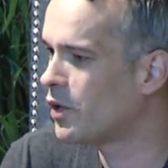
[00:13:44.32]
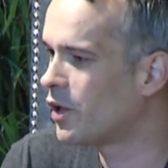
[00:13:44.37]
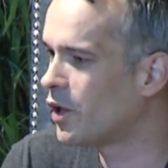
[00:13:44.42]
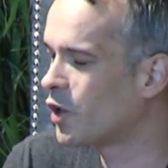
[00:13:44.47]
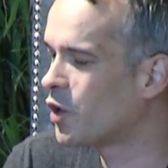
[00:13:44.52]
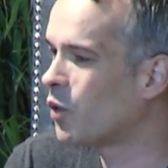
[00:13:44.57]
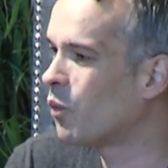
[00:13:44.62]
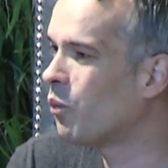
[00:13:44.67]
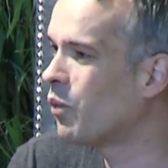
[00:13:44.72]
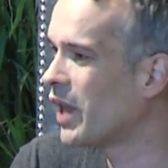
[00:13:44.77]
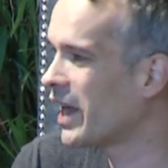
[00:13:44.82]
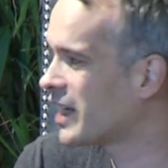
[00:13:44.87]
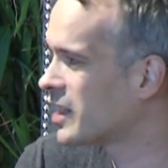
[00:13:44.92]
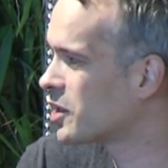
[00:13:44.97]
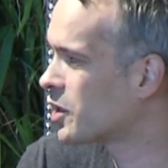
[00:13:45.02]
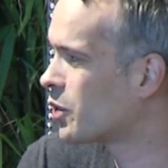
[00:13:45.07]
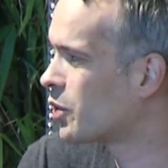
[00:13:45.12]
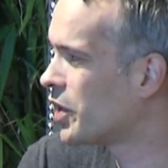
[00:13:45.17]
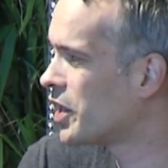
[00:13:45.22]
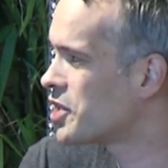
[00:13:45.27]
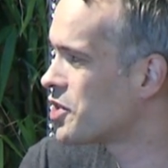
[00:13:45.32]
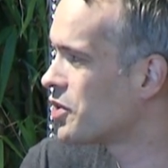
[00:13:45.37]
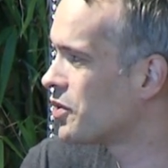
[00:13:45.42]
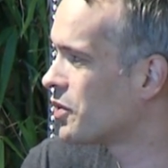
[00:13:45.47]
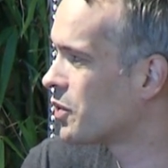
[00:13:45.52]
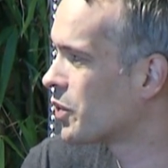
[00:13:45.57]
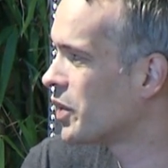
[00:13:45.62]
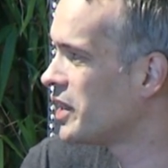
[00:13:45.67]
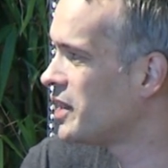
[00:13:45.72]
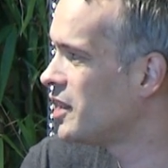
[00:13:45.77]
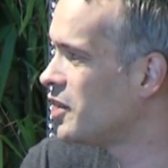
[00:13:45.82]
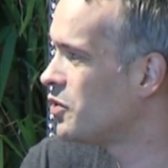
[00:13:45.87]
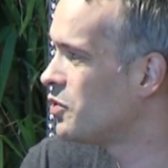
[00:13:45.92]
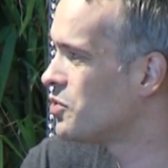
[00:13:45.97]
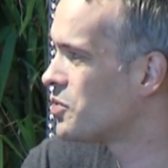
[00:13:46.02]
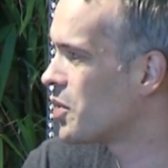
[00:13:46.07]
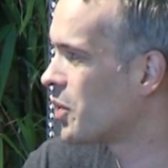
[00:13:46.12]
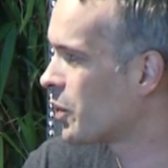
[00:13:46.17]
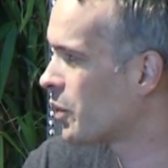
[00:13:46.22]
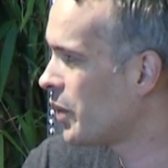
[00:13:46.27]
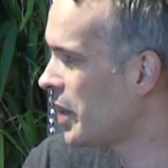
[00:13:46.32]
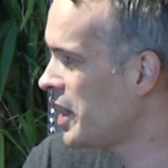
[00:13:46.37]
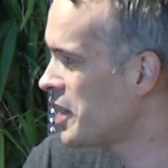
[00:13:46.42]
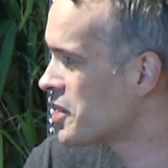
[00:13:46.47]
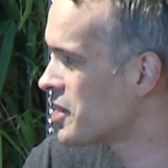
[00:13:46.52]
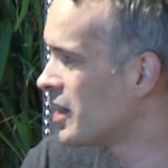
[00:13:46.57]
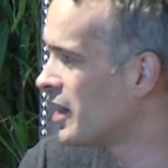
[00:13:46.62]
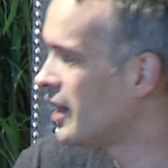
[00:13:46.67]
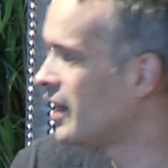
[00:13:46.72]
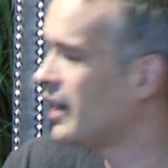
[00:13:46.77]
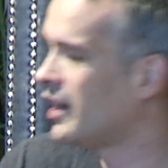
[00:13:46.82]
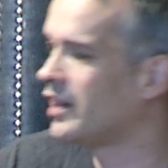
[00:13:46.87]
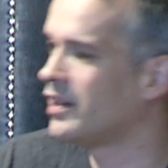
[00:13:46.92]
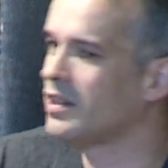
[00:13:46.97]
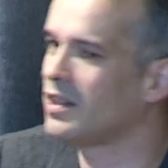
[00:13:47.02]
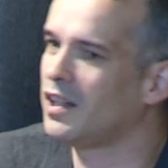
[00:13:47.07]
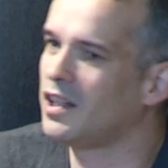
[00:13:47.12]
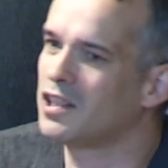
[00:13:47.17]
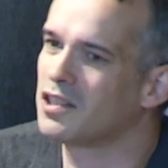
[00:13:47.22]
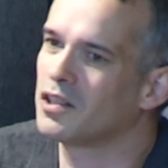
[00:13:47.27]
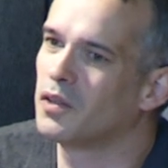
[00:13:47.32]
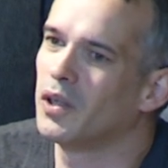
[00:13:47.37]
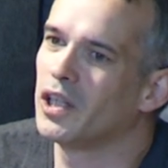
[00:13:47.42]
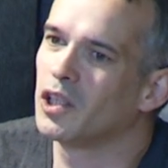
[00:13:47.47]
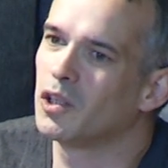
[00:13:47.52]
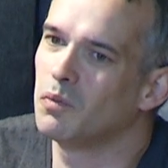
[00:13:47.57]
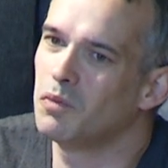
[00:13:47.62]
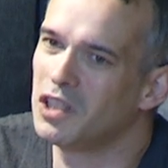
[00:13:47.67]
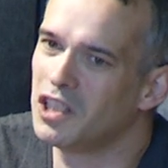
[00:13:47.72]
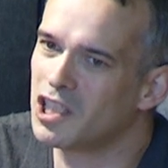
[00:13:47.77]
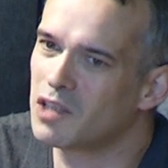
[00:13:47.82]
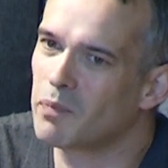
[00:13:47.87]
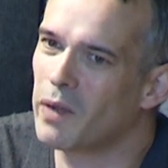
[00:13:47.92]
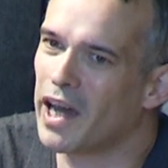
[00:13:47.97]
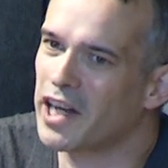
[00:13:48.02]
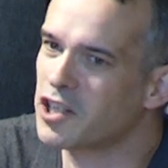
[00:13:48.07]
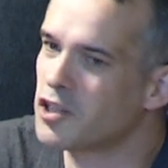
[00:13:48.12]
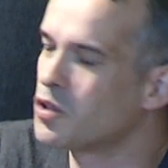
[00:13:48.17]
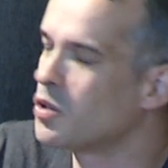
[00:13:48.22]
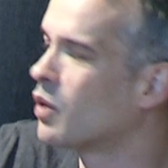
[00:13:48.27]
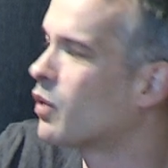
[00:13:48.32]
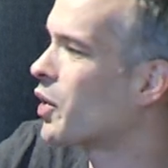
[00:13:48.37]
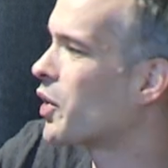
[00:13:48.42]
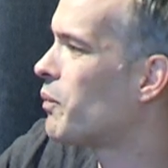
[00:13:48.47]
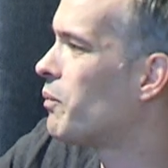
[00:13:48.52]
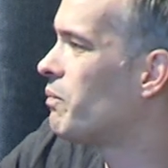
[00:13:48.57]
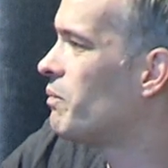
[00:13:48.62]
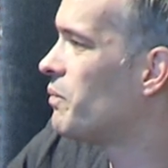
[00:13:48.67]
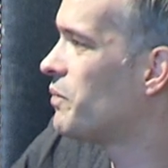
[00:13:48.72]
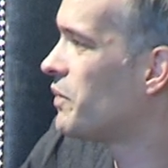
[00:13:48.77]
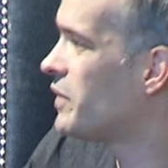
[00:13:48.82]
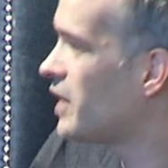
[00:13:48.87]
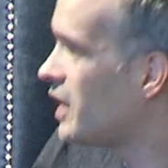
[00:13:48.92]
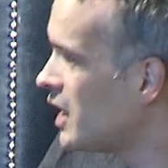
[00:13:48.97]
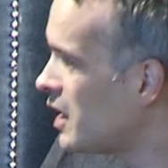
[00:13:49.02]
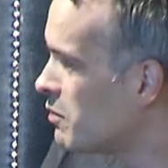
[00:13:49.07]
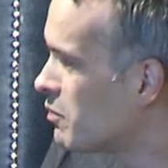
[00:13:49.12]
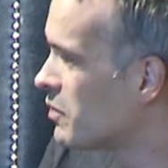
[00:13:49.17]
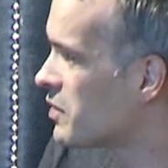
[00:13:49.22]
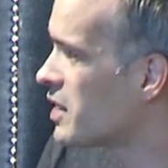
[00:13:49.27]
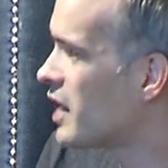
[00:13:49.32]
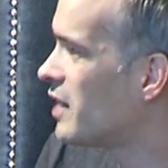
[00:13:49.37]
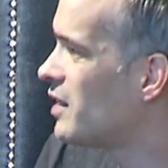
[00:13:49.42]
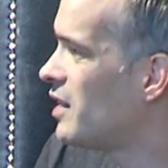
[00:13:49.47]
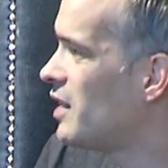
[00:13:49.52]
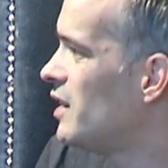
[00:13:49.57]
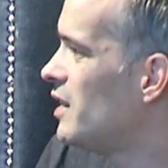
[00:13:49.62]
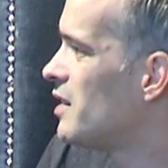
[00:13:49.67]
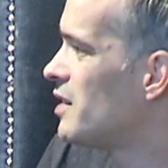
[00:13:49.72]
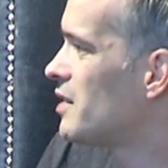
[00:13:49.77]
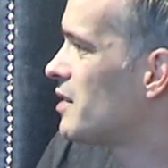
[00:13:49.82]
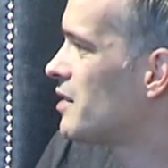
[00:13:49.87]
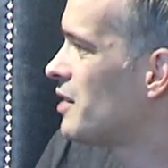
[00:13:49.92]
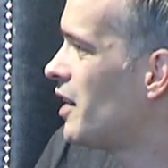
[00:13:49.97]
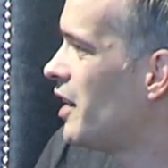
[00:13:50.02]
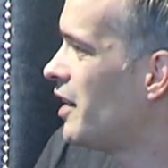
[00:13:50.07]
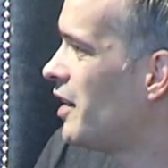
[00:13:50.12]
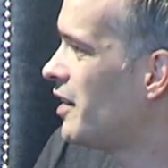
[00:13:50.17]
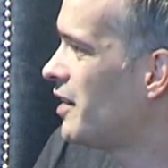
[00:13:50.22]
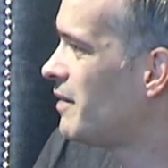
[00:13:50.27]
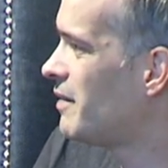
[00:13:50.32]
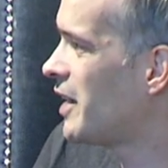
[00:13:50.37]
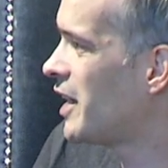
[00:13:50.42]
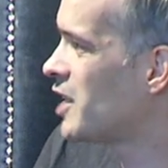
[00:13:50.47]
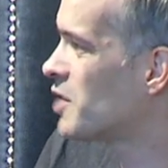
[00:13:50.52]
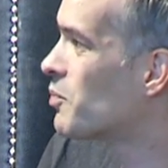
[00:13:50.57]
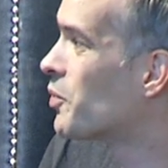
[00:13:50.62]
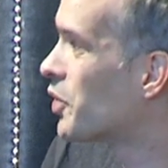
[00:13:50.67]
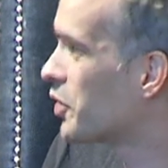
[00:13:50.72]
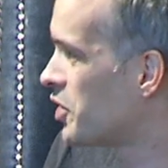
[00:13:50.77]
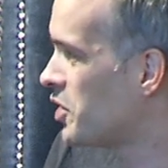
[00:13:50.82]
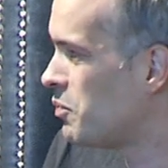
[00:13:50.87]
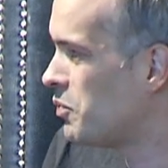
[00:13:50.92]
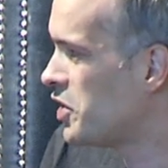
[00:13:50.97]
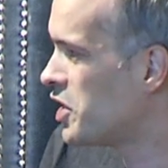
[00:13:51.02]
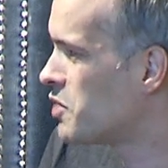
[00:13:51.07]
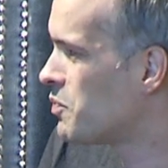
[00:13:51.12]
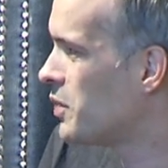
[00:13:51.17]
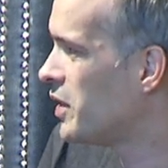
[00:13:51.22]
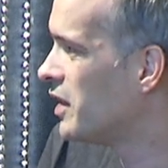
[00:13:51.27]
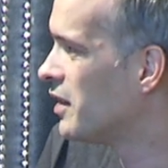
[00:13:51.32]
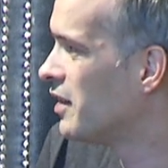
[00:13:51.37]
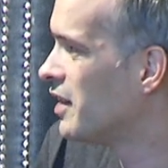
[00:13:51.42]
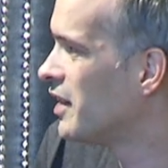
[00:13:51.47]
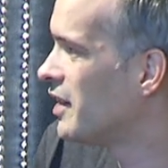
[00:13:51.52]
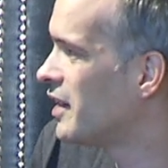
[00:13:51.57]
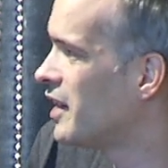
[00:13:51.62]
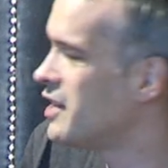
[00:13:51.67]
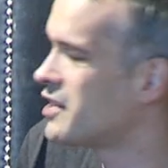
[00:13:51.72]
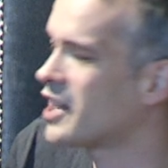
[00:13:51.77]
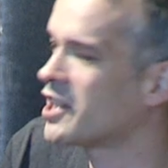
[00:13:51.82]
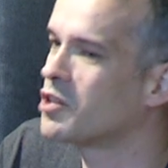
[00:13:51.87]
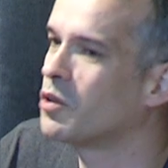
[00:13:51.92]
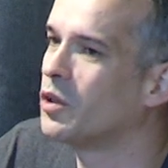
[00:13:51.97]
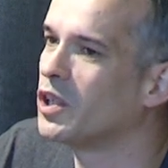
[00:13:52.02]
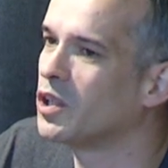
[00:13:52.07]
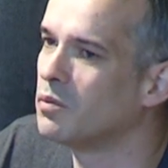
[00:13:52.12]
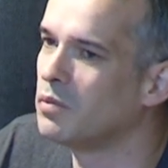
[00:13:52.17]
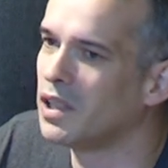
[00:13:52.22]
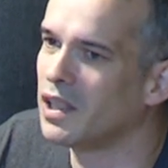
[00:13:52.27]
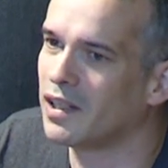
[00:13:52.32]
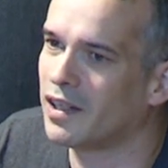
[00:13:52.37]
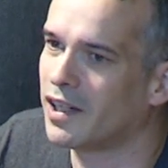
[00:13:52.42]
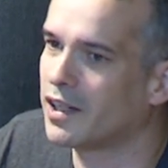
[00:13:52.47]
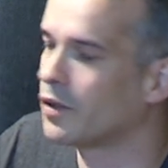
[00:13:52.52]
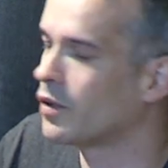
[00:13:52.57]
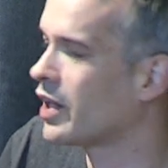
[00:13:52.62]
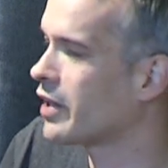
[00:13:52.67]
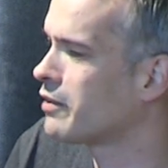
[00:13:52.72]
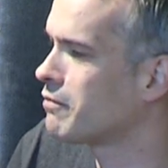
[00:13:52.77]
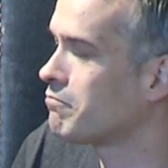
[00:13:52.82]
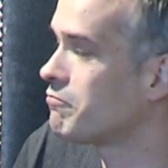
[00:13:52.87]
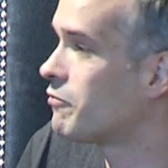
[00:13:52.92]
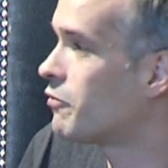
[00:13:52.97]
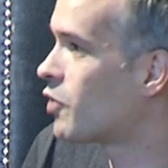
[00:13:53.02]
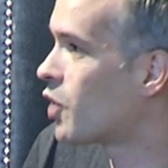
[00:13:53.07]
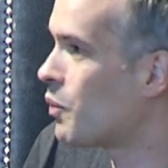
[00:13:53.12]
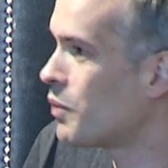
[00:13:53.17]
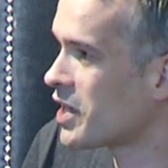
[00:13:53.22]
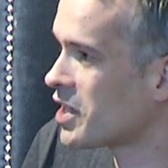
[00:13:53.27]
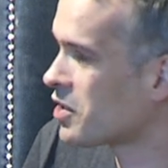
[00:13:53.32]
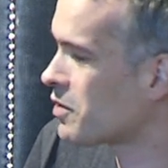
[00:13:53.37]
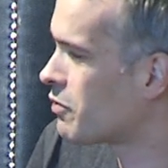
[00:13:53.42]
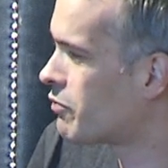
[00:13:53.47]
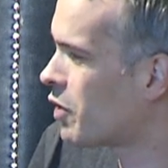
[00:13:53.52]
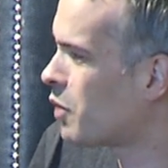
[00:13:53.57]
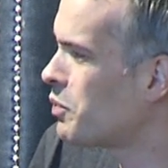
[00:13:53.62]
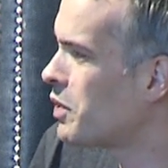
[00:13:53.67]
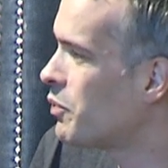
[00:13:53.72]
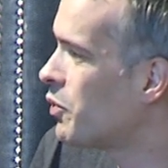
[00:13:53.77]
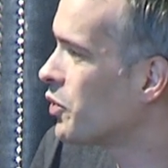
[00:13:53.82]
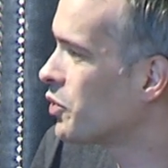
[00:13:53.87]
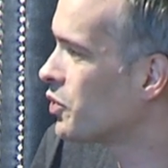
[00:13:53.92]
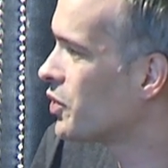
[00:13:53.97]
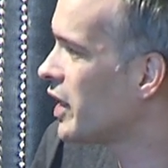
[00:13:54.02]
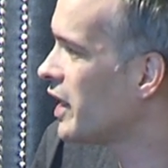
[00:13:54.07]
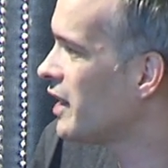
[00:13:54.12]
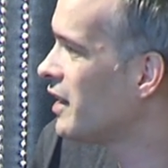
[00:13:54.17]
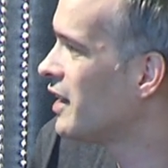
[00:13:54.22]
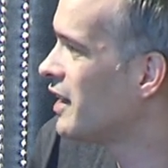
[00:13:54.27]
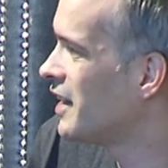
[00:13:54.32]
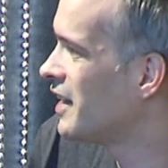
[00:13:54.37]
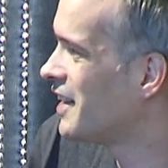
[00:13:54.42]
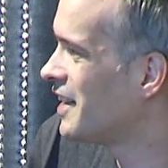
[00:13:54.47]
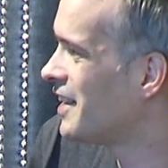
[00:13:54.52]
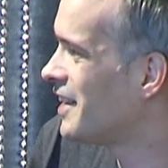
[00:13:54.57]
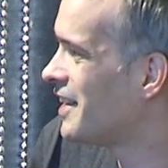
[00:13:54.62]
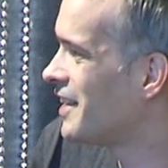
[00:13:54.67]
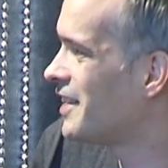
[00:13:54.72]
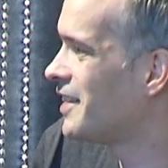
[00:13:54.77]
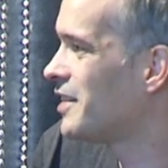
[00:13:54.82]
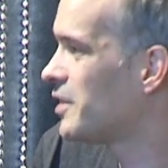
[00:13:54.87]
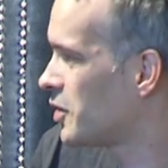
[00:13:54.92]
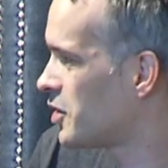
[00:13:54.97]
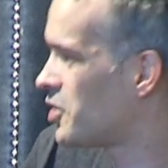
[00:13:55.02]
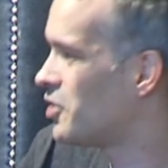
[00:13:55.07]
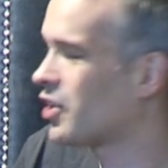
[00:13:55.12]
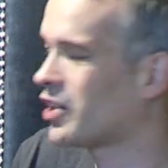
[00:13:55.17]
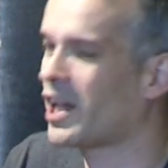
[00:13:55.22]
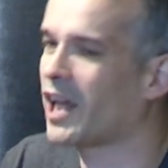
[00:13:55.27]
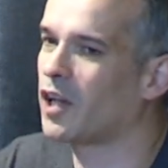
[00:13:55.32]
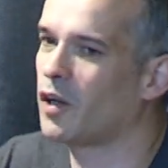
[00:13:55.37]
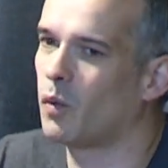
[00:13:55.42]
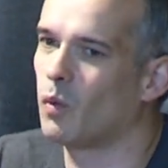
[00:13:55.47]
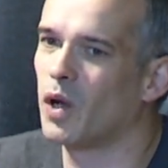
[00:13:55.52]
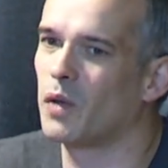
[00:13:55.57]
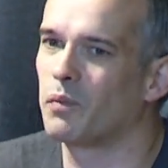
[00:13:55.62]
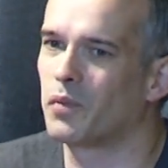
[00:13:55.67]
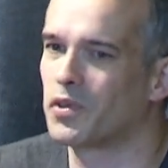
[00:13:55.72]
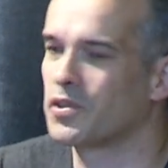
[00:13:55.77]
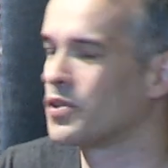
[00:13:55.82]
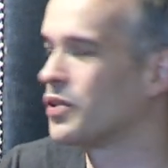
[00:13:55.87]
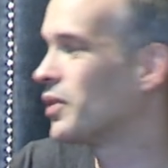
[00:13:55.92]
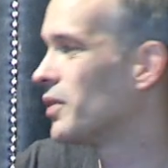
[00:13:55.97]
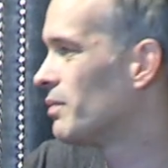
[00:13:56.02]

complex question related to the language, it's going to be dispatched to a team that is expert in PHP, and that's going to be four people today. It's not a one person.